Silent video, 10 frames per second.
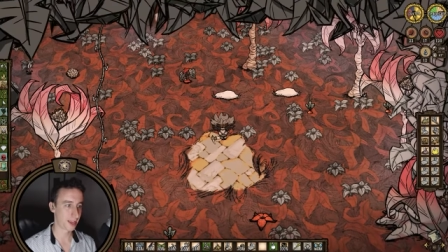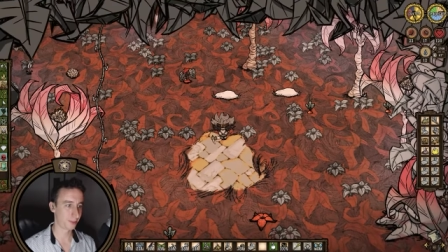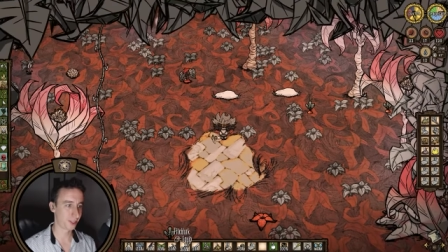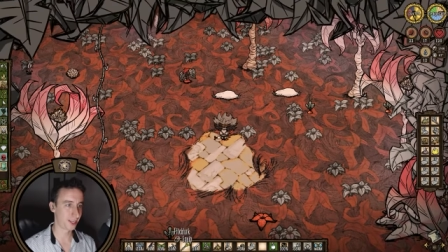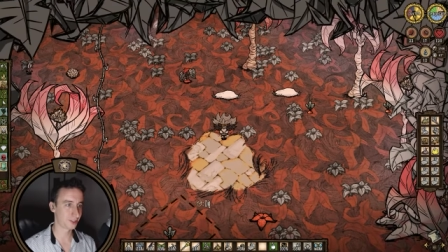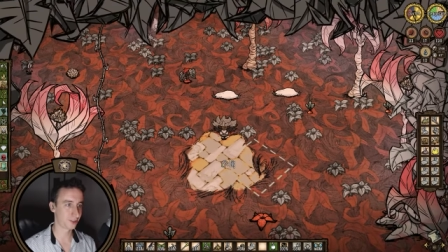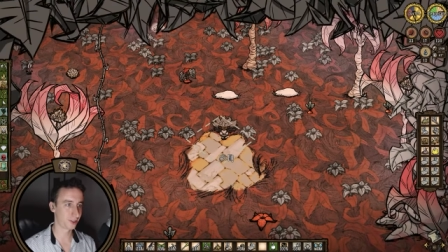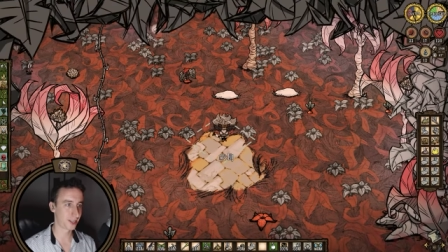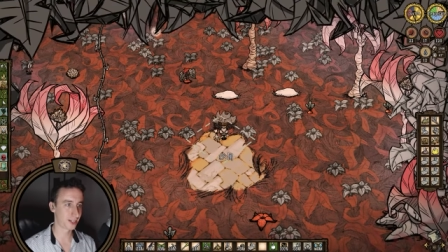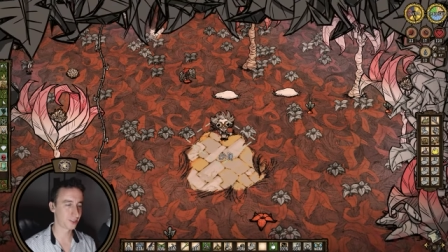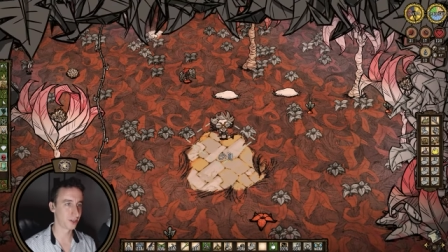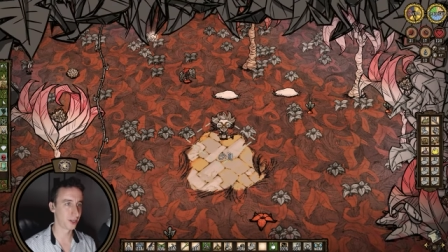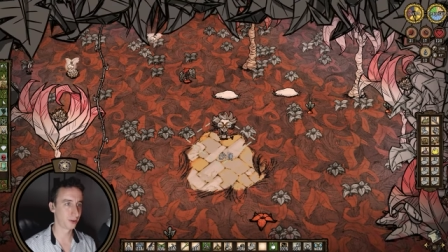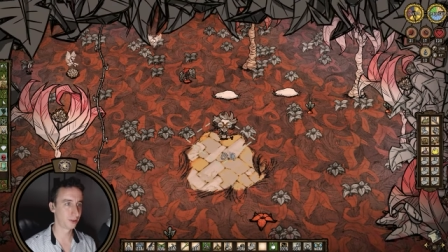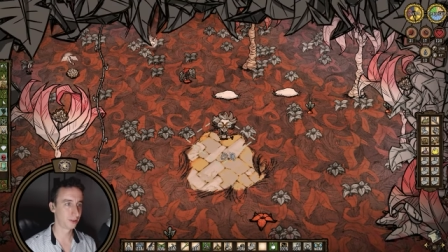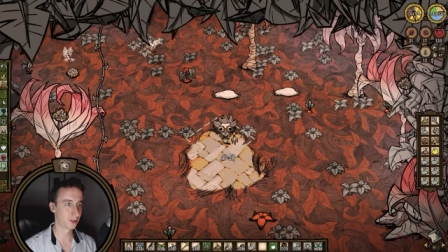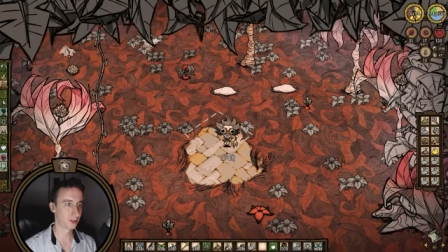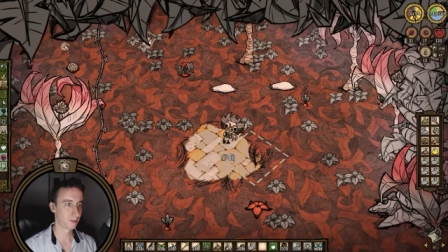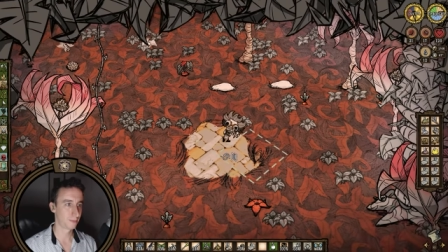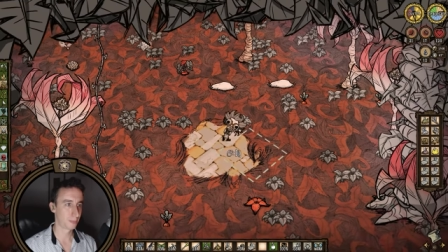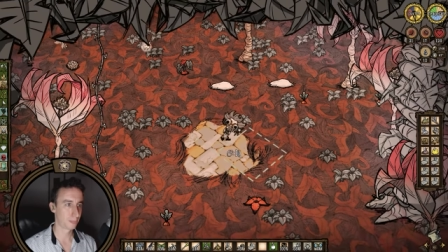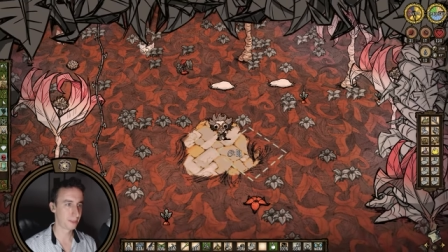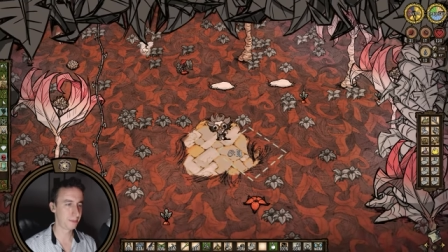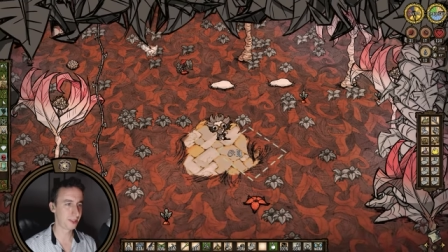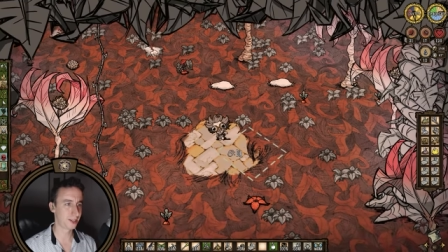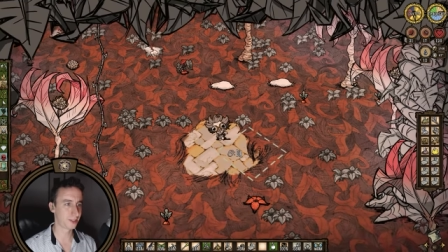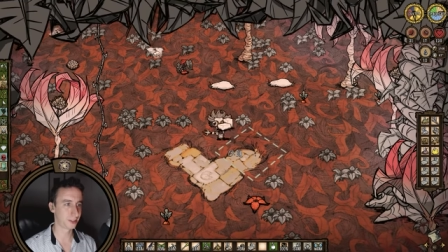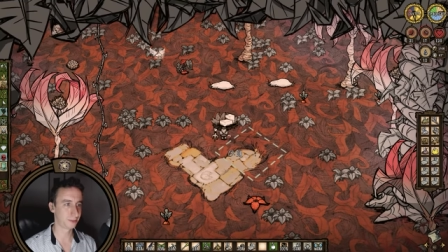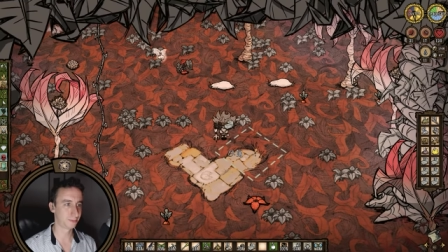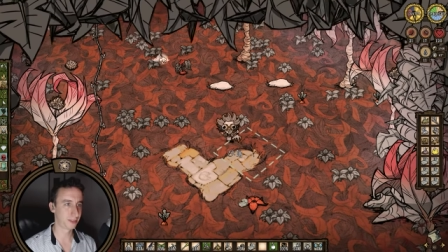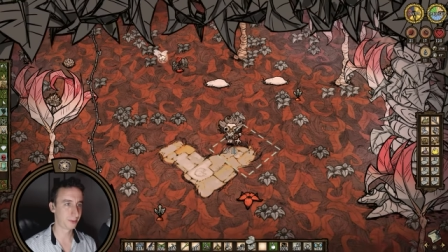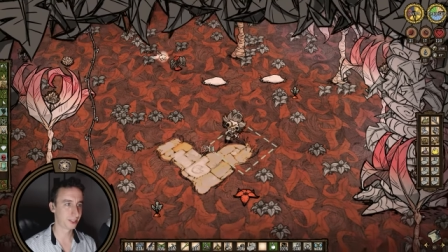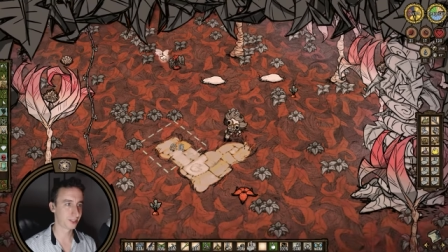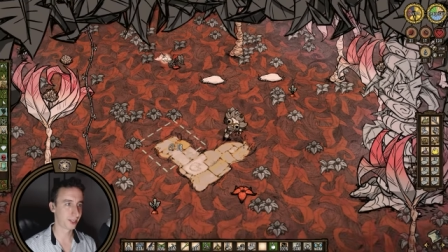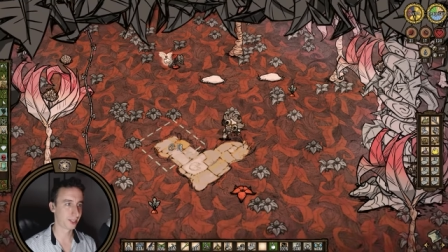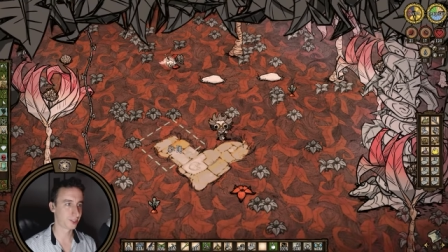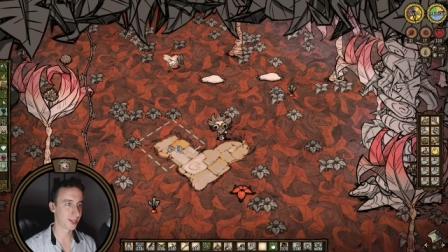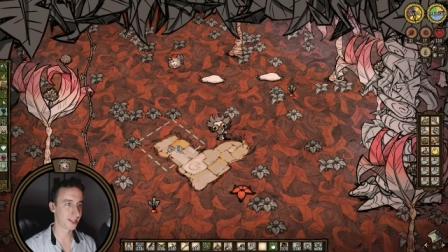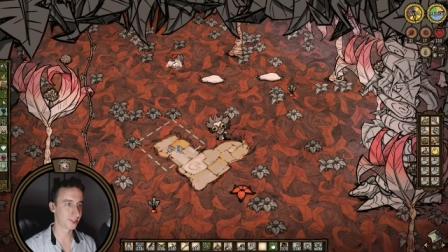I'm happy the answer to that is no. Maybe they do. Maybe it's like a